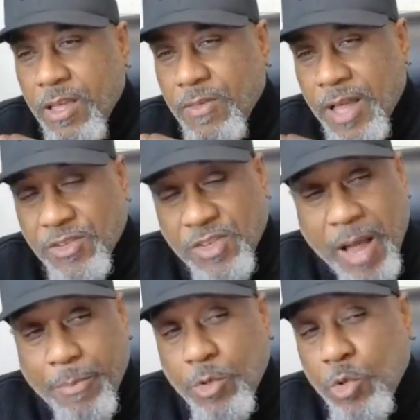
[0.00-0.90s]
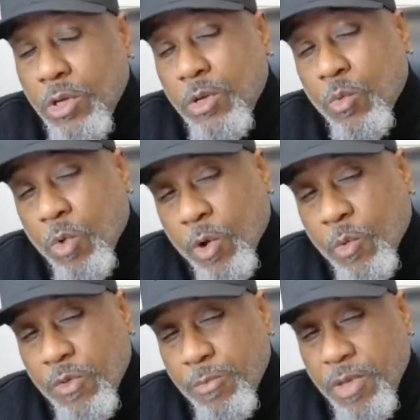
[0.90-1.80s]
there's an opportunity to work
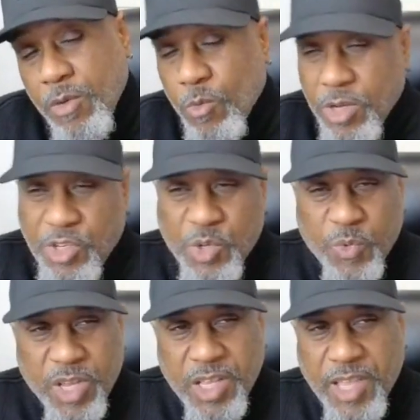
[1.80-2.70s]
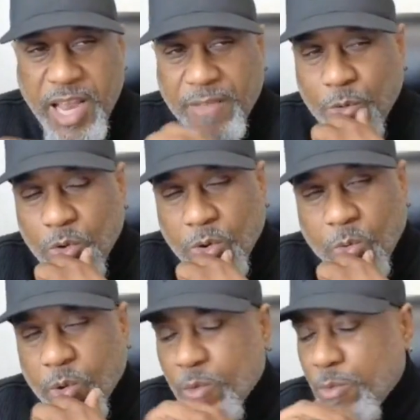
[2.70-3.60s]
with me. Once you read that, if you want to
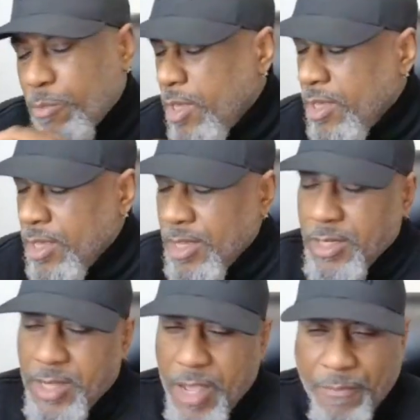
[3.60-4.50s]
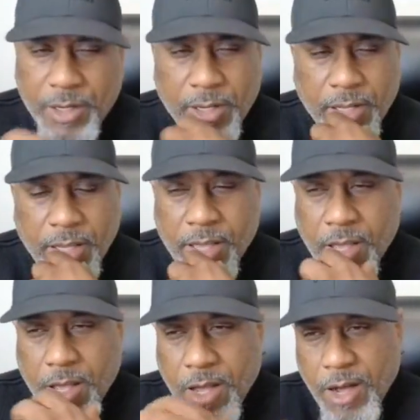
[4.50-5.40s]
work with me, definitely
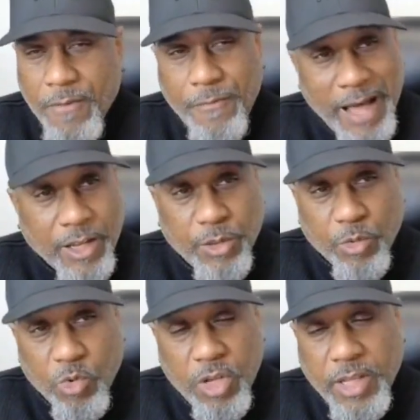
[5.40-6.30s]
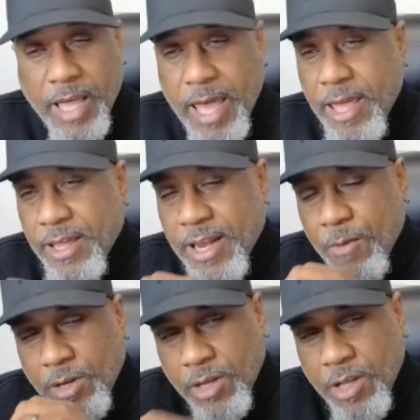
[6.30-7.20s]
follow through on that. And I
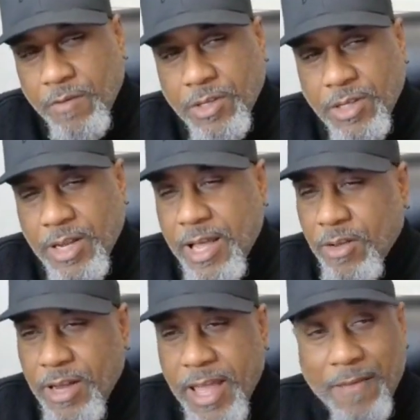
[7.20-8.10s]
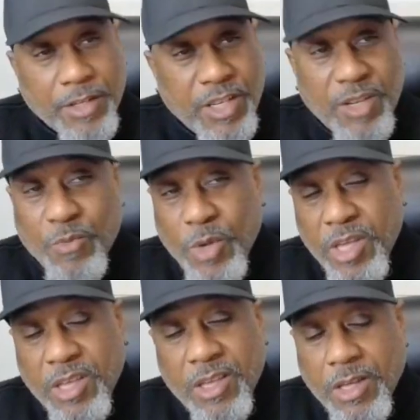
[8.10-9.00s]
would love to sit down and have a
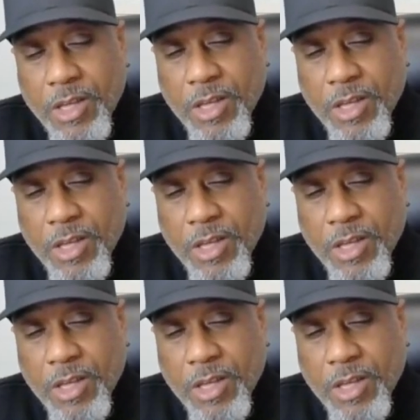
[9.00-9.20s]
10-week